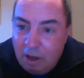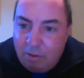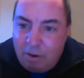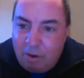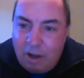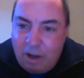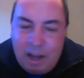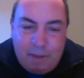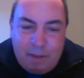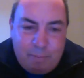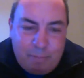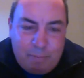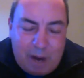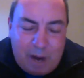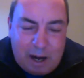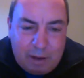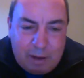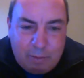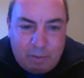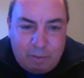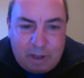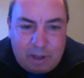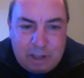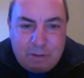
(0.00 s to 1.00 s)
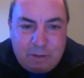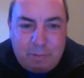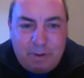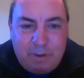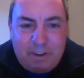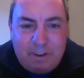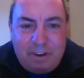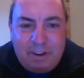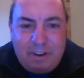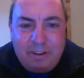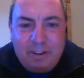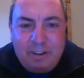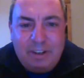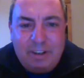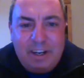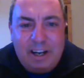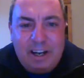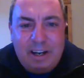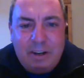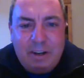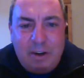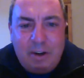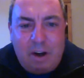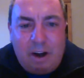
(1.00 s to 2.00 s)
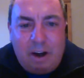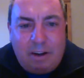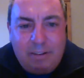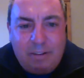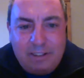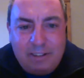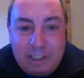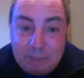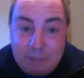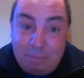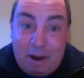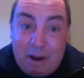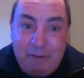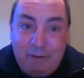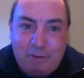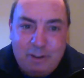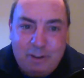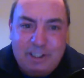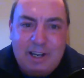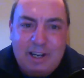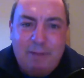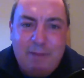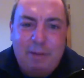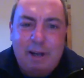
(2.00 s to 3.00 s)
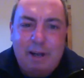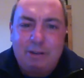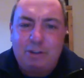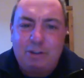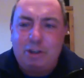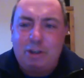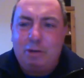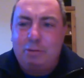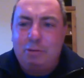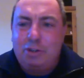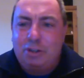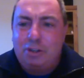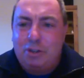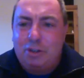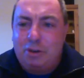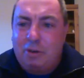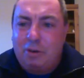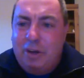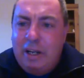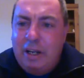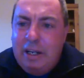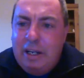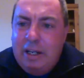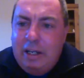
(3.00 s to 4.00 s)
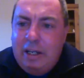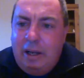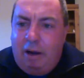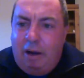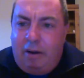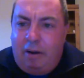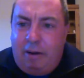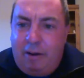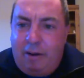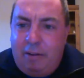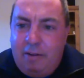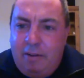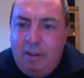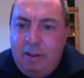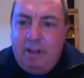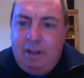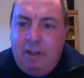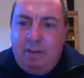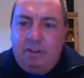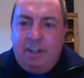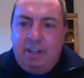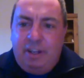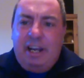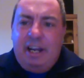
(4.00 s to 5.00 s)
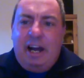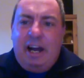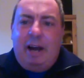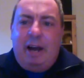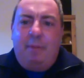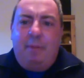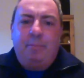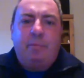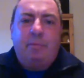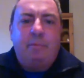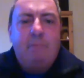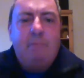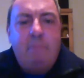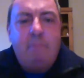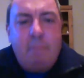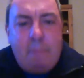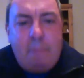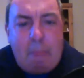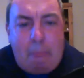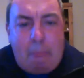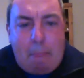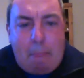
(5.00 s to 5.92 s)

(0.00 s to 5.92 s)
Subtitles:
Well, hey, Mark, thanks for being on the call. It's my first time live streaming too. the, um,